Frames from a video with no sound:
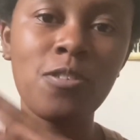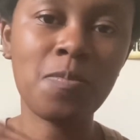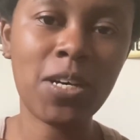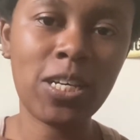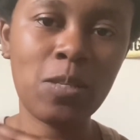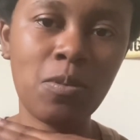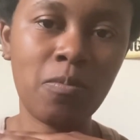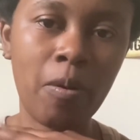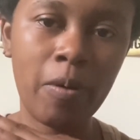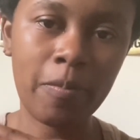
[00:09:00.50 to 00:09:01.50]
my husband and
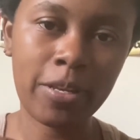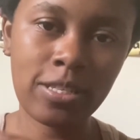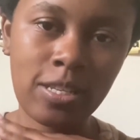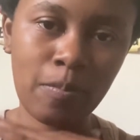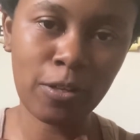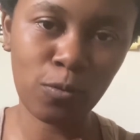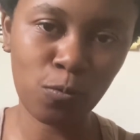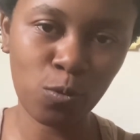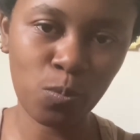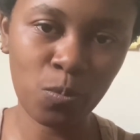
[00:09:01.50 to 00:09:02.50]
my mom had to step out the
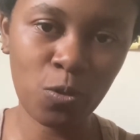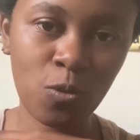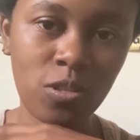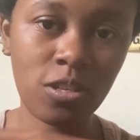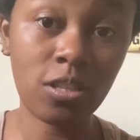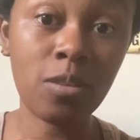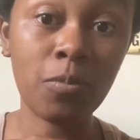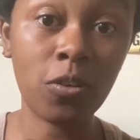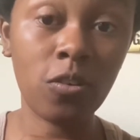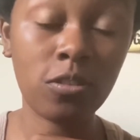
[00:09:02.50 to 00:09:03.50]
room, so it took them a
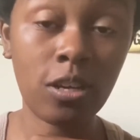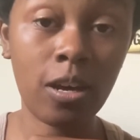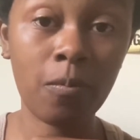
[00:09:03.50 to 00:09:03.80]
long time